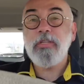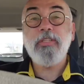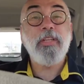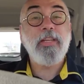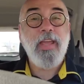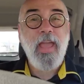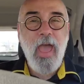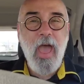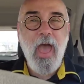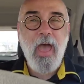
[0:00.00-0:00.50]

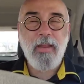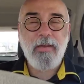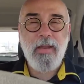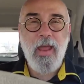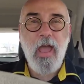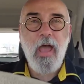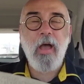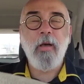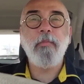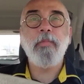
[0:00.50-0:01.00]
just a cat
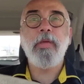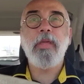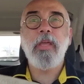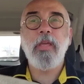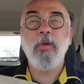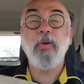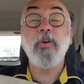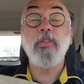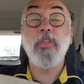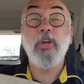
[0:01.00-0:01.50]
nap
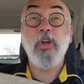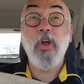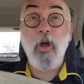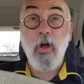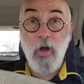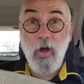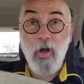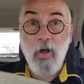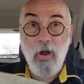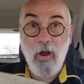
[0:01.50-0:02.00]
here in the
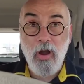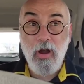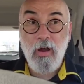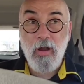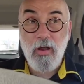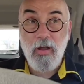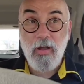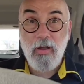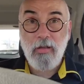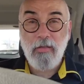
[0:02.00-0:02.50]

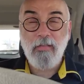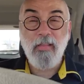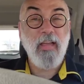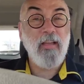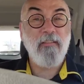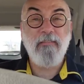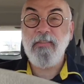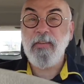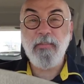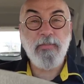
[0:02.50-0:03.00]
car,
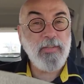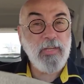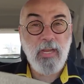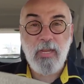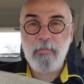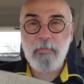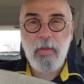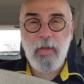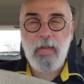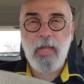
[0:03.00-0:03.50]
like
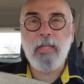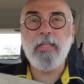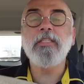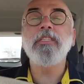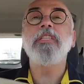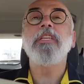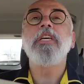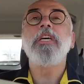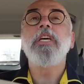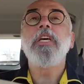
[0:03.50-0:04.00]
15
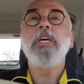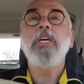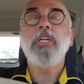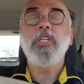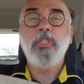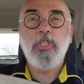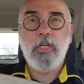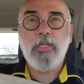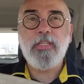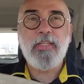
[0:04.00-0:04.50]
minutes
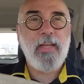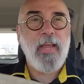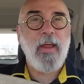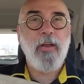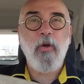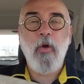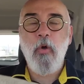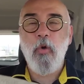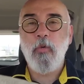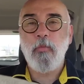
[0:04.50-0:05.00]
just to
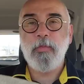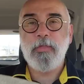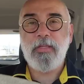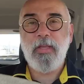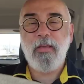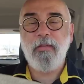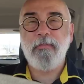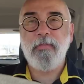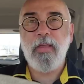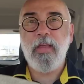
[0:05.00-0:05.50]
get home
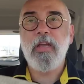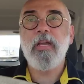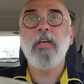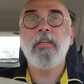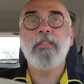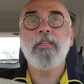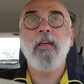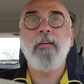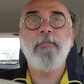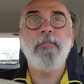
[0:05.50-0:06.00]
safely
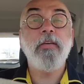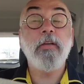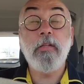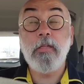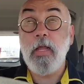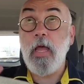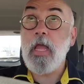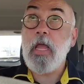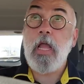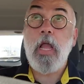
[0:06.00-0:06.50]
because I
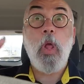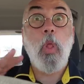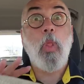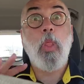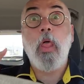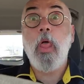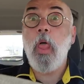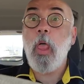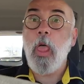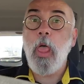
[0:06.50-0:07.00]
feel like,
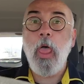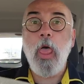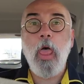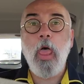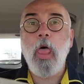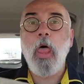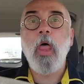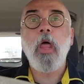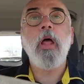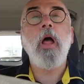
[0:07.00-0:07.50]

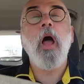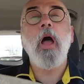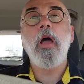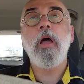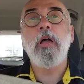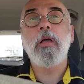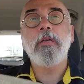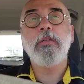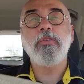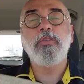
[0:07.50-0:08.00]

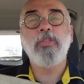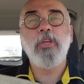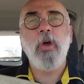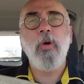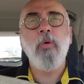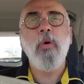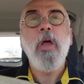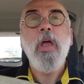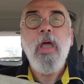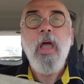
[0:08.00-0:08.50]
oh.
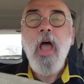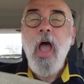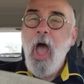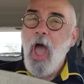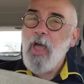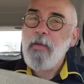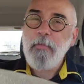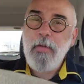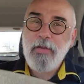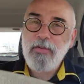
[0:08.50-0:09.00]
So
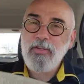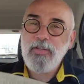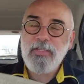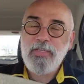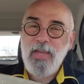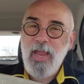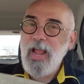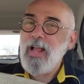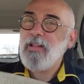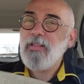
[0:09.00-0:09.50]
I might
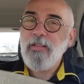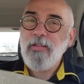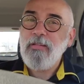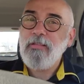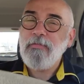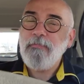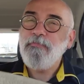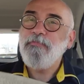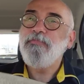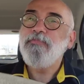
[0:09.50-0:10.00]
just take a
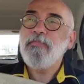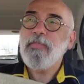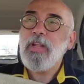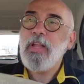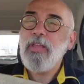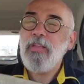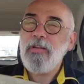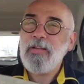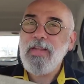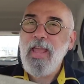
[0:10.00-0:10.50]
little
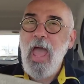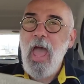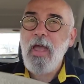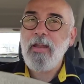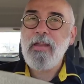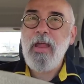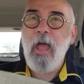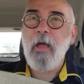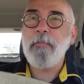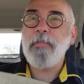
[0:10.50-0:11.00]

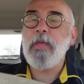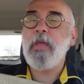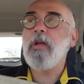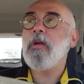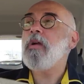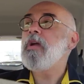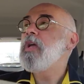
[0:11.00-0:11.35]
cat nap